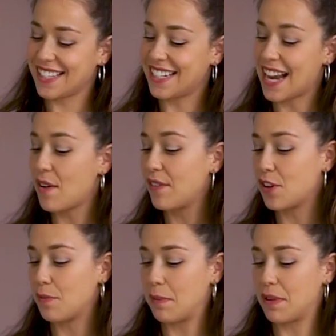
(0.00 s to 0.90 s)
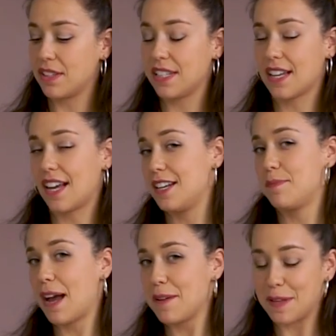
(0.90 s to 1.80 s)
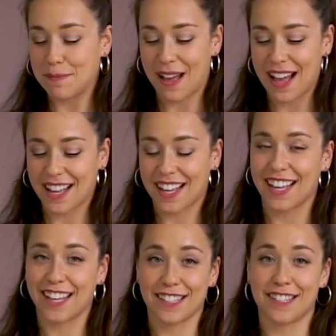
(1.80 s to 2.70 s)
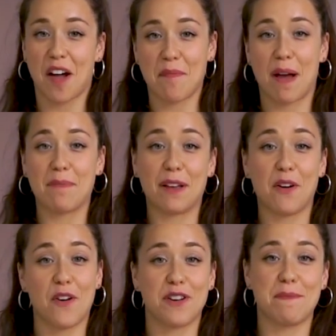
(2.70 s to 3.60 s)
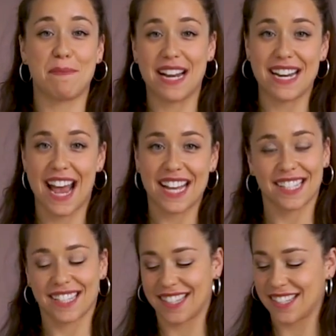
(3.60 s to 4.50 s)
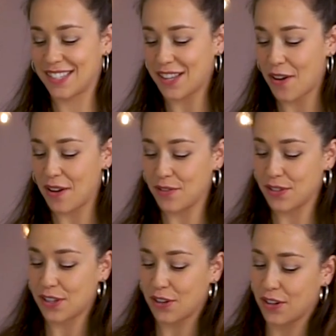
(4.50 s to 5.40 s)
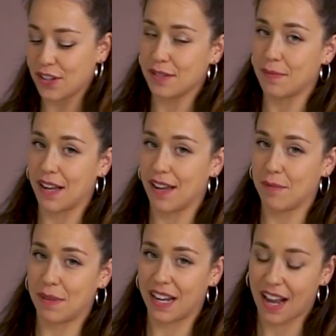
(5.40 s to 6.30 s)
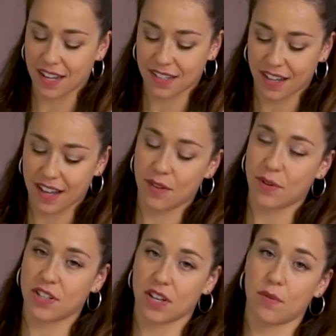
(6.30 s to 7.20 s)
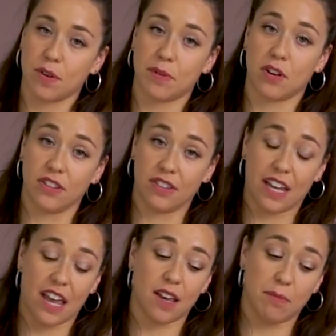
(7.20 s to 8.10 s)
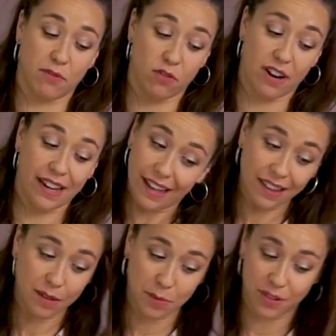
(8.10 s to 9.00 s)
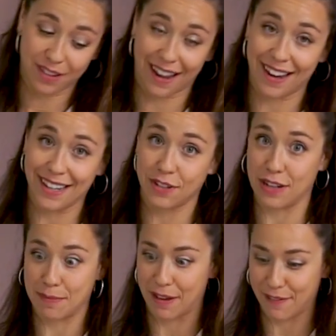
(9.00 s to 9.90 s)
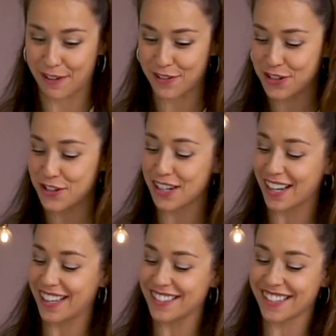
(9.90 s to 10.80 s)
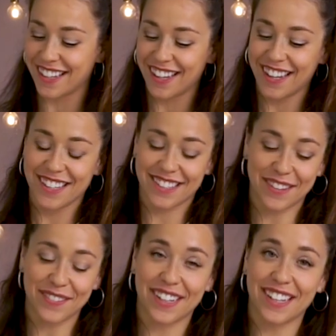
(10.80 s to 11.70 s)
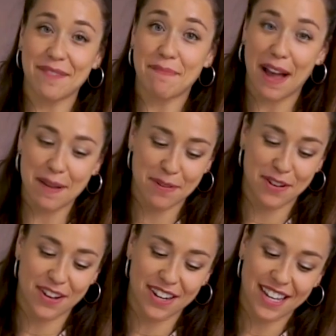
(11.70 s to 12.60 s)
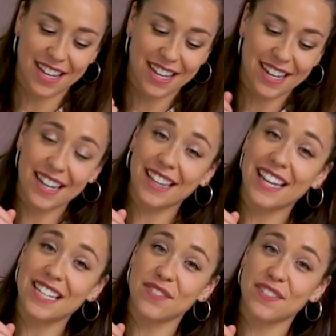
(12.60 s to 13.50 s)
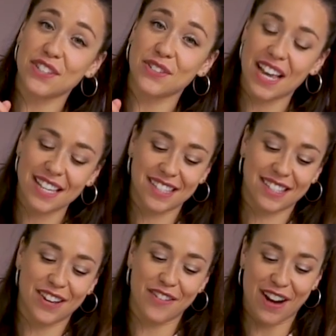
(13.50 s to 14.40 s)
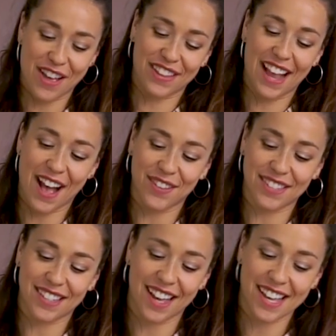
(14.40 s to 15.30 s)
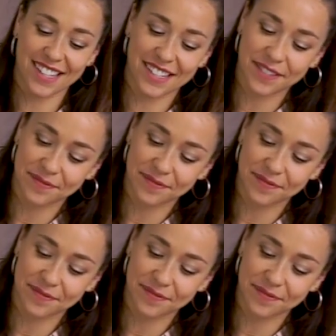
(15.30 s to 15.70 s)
So now I've got my multicolored piping bag, I can start piping on my nests. So I've also got my mini eggs here, which I want to put on the cake before I eat them all. They are literally my favorite chocolate. So I'm gonna pipe on little individual nests around the outside.